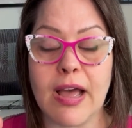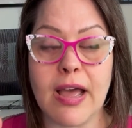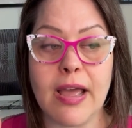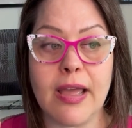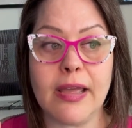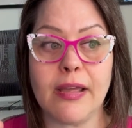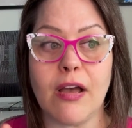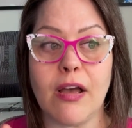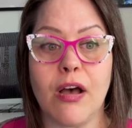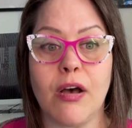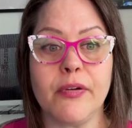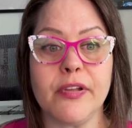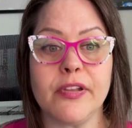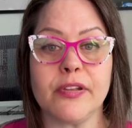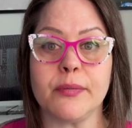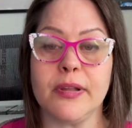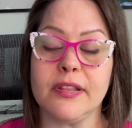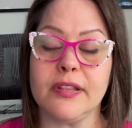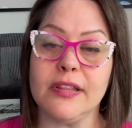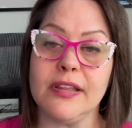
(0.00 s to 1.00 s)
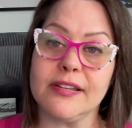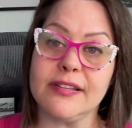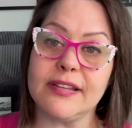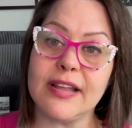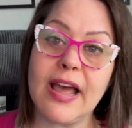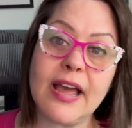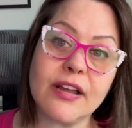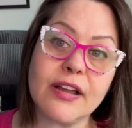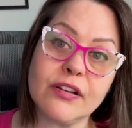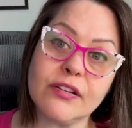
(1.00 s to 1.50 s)
I always want the
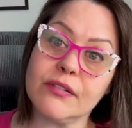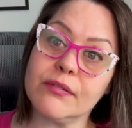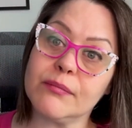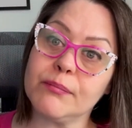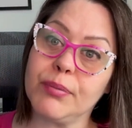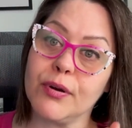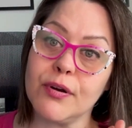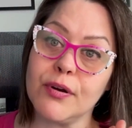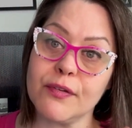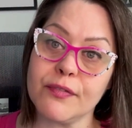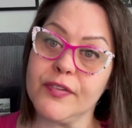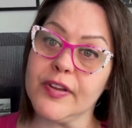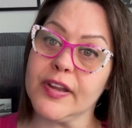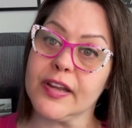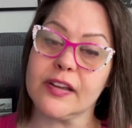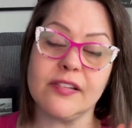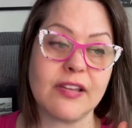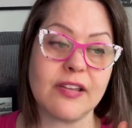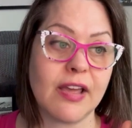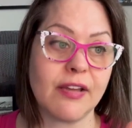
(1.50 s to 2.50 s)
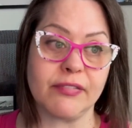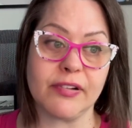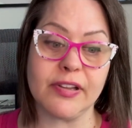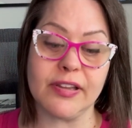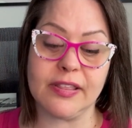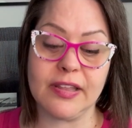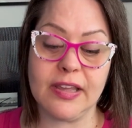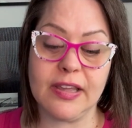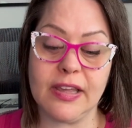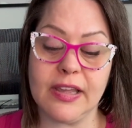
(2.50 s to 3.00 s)
exact perfect
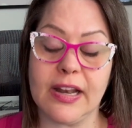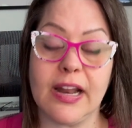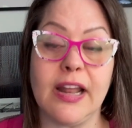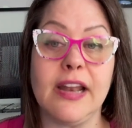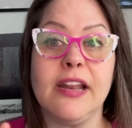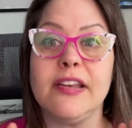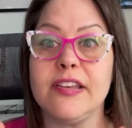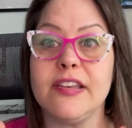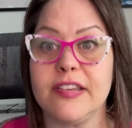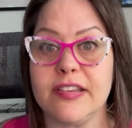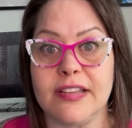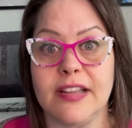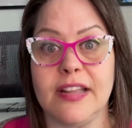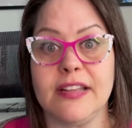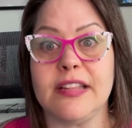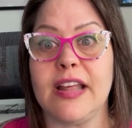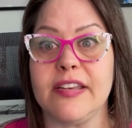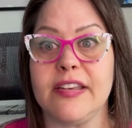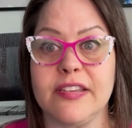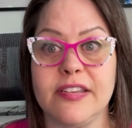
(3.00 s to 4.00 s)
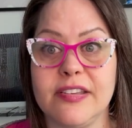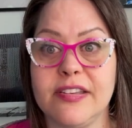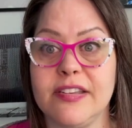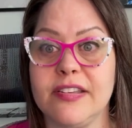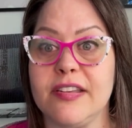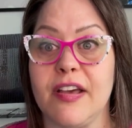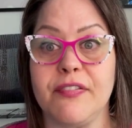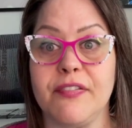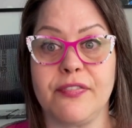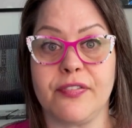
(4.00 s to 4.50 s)
everything and I need to just let that
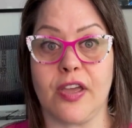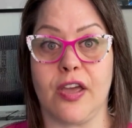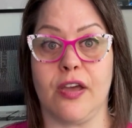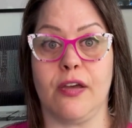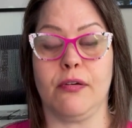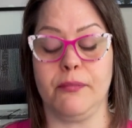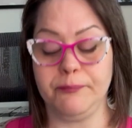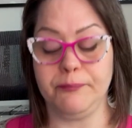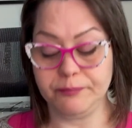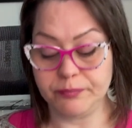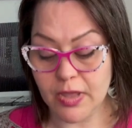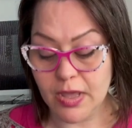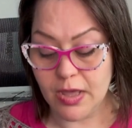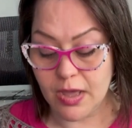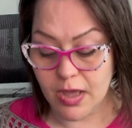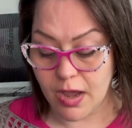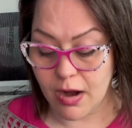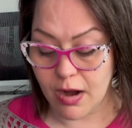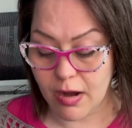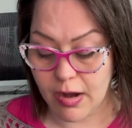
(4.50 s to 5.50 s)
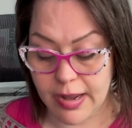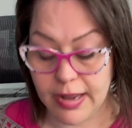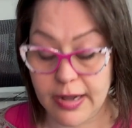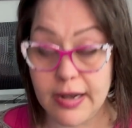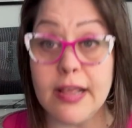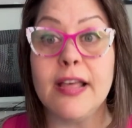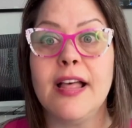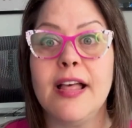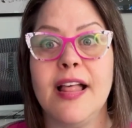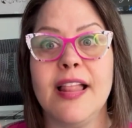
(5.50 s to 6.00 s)
stuff go. All right.
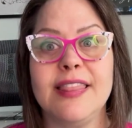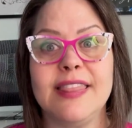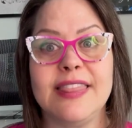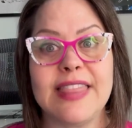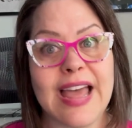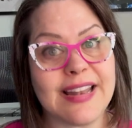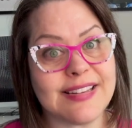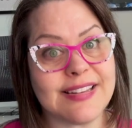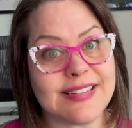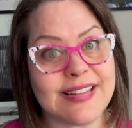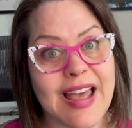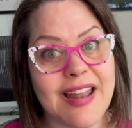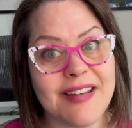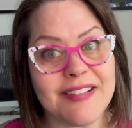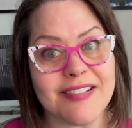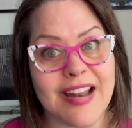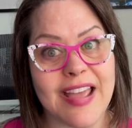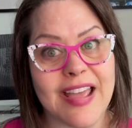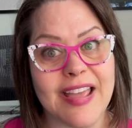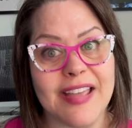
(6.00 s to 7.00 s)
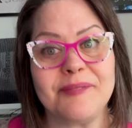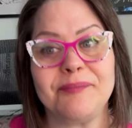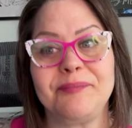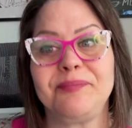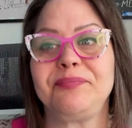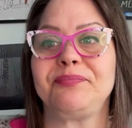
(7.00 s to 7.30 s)
That's Saturday.